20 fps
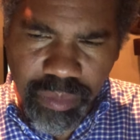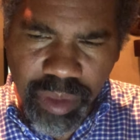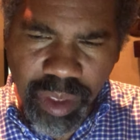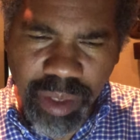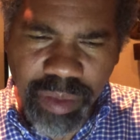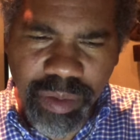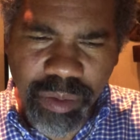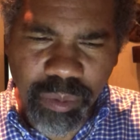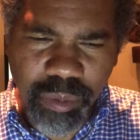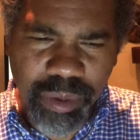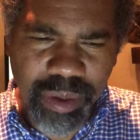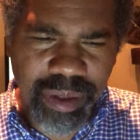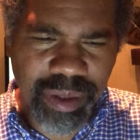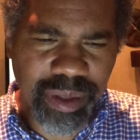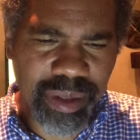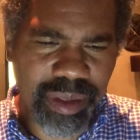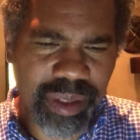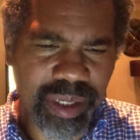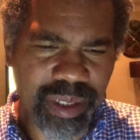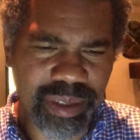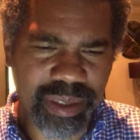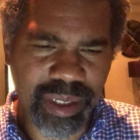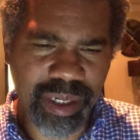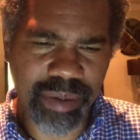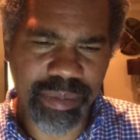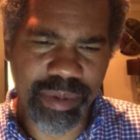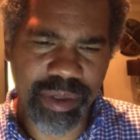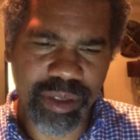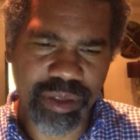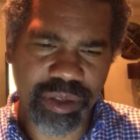And then one of the things that
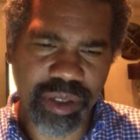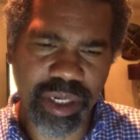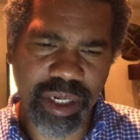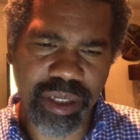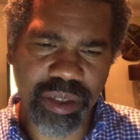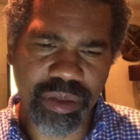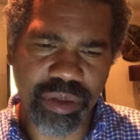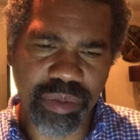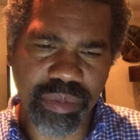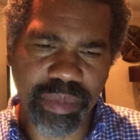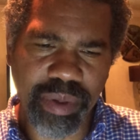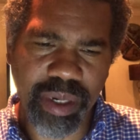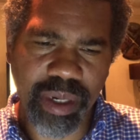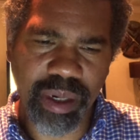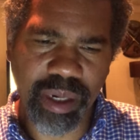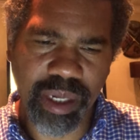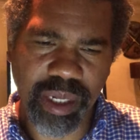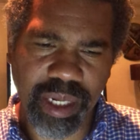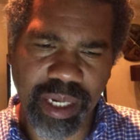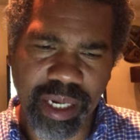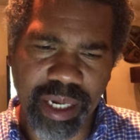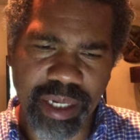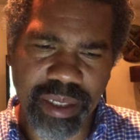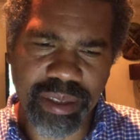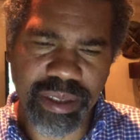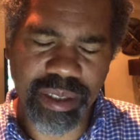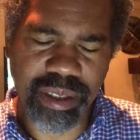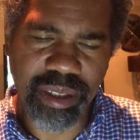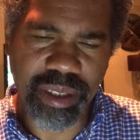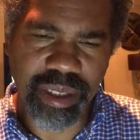I'm going to try and do better,
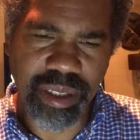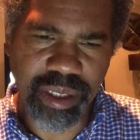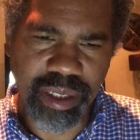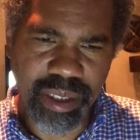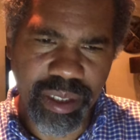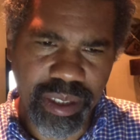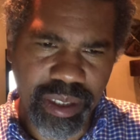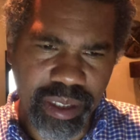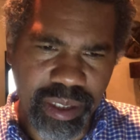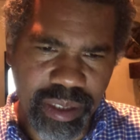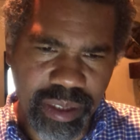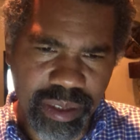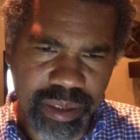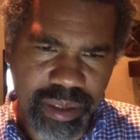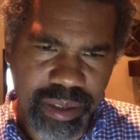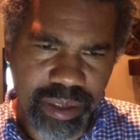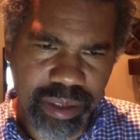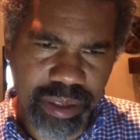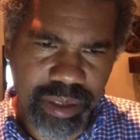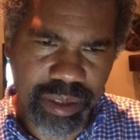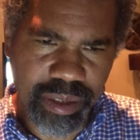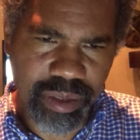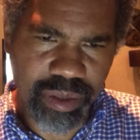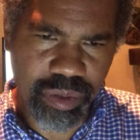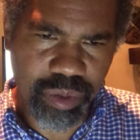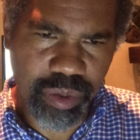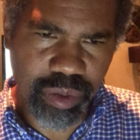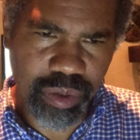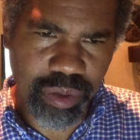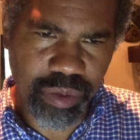class, is to
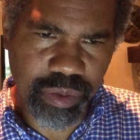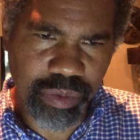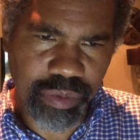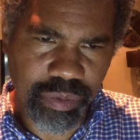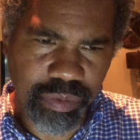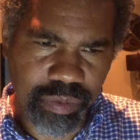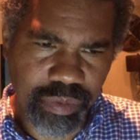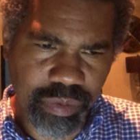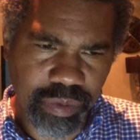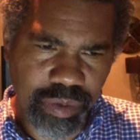sort of,